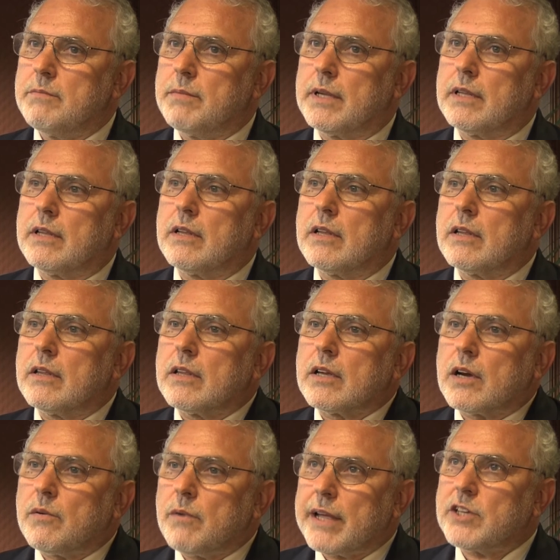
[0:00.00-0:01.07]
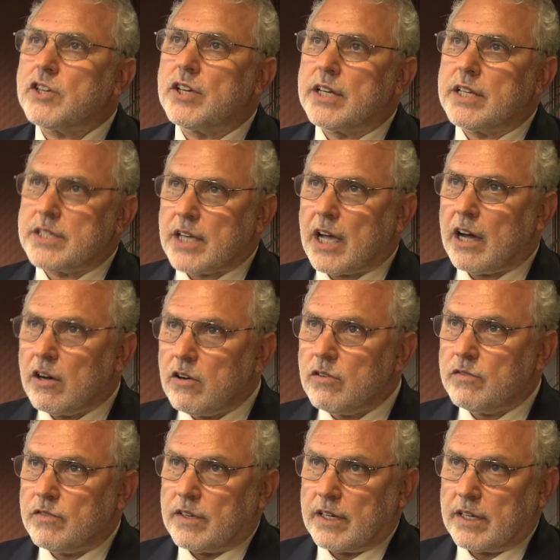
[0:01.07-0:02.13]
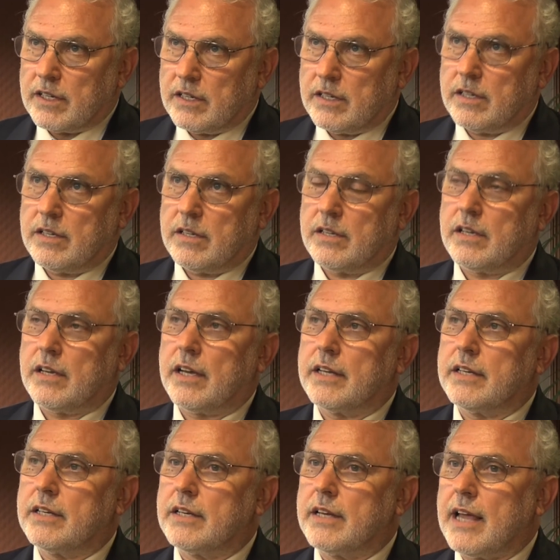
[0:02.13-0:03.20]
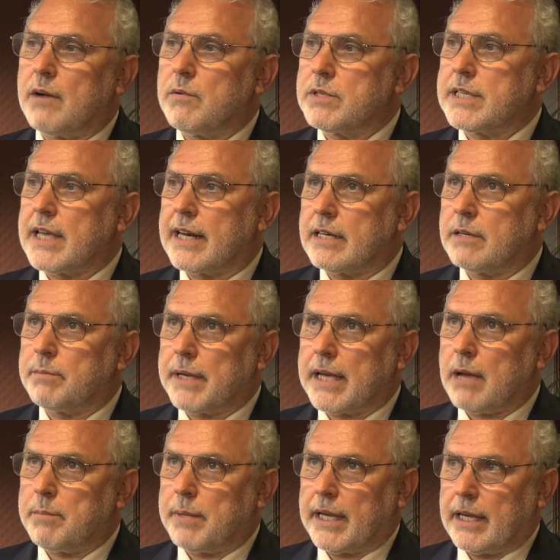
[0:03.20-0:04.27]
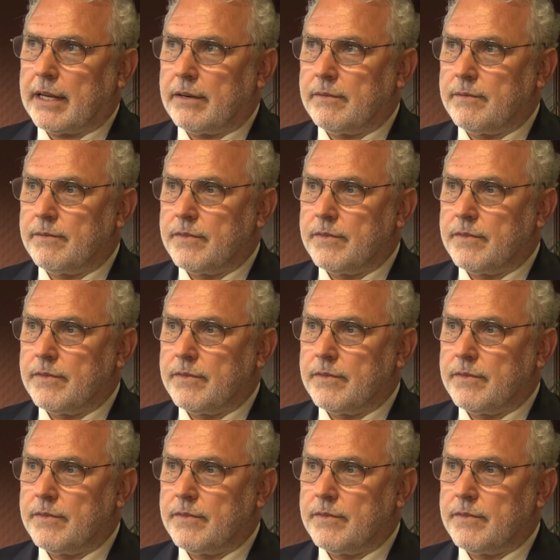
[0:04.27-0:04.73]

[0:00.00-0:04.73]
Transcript: But the correction is over and now we're starting to pick up again.